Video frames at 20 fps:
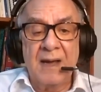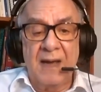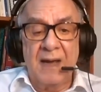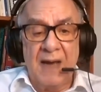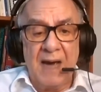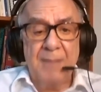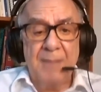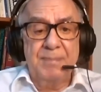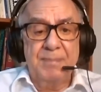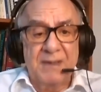
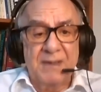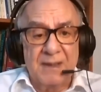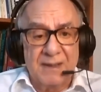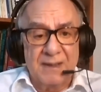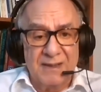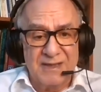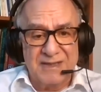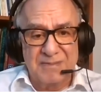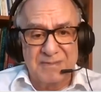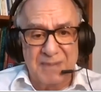
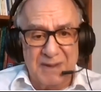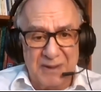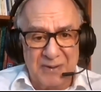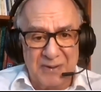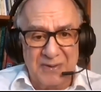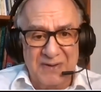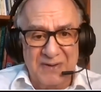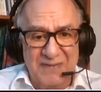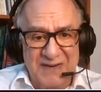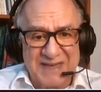capitalism at
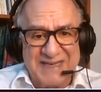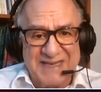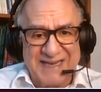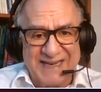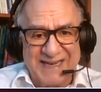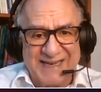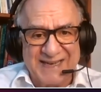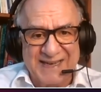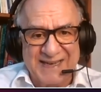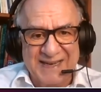
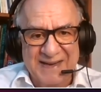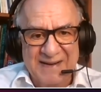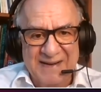university.